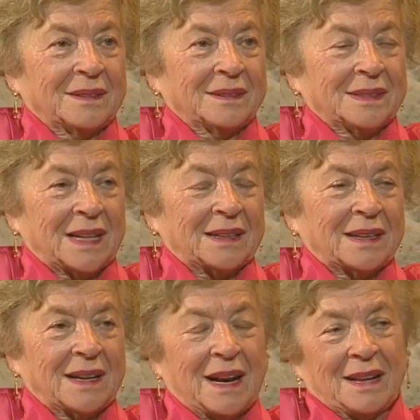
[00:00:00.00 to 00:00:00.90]

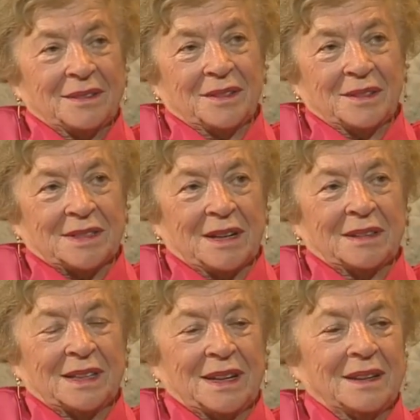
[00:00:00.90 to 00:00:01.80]
Saturday night or
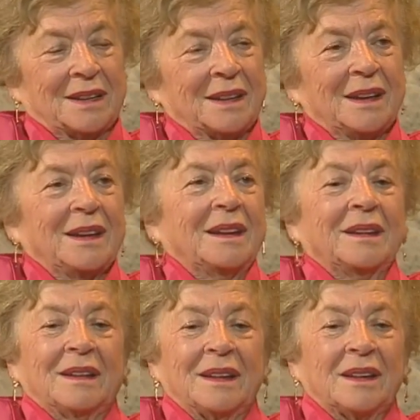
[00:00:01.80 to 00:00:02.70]
Sunday,
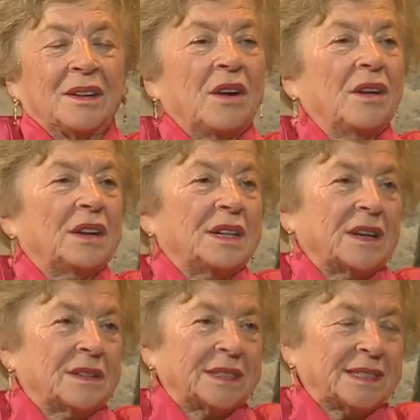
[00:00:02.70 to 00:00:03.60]
and all
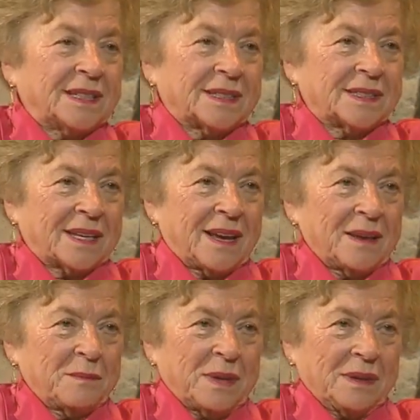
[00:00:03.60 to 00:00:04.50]
youngsters
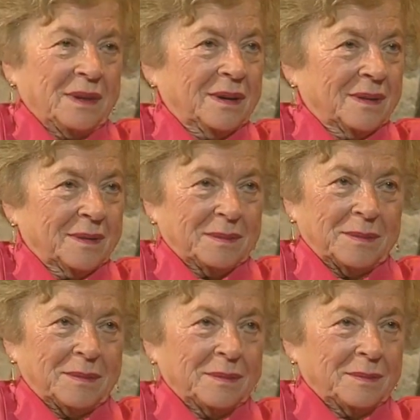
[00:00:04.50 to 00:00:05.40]
came in,
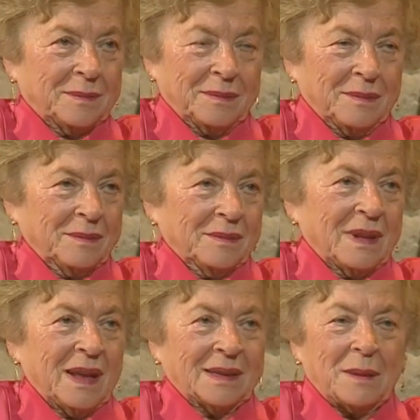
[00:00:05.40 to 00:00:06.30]

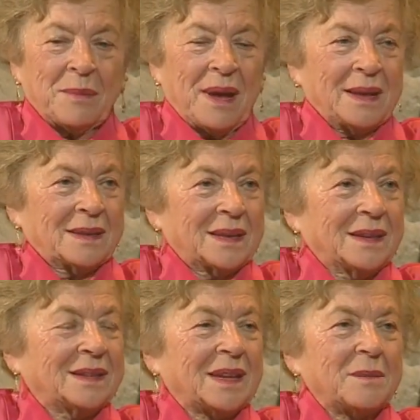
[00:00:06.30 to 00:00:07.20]
had a party,
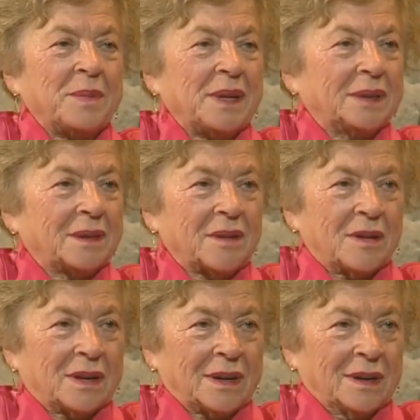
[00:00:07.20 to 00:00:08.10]
and they peeled the
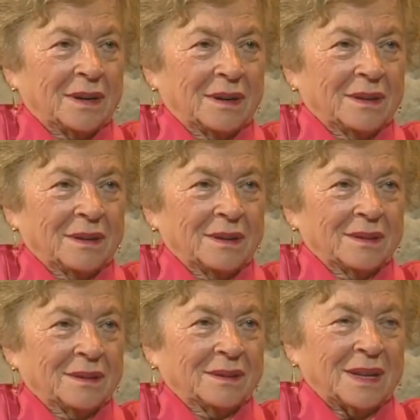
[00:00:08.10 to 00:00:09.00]
corn.
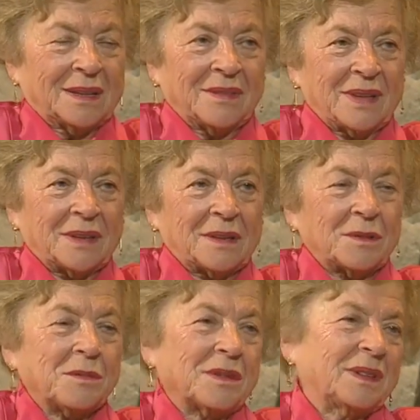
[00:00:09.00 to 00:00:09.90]
That's why they
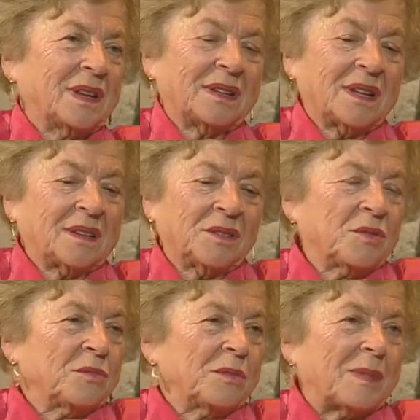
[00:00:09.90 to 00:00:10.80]
do it. They didn't
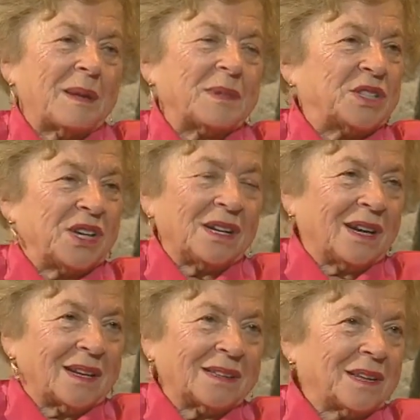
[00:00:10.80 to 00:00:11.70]
do by machine
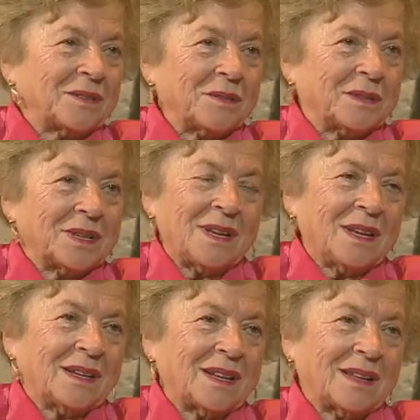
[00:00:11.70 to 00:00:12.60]
like they do it
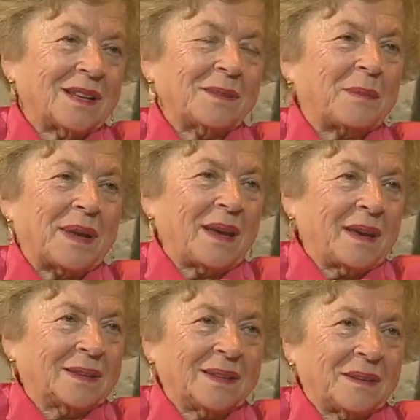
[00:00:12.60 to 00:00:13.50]
here. They did by
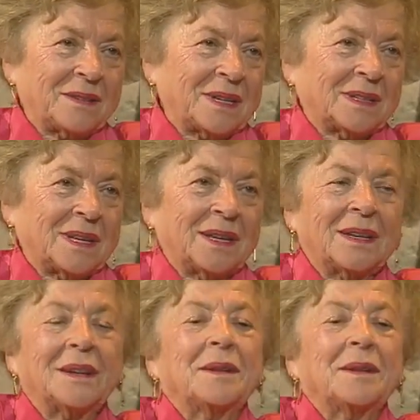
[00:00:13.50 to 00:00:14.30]
hand everything.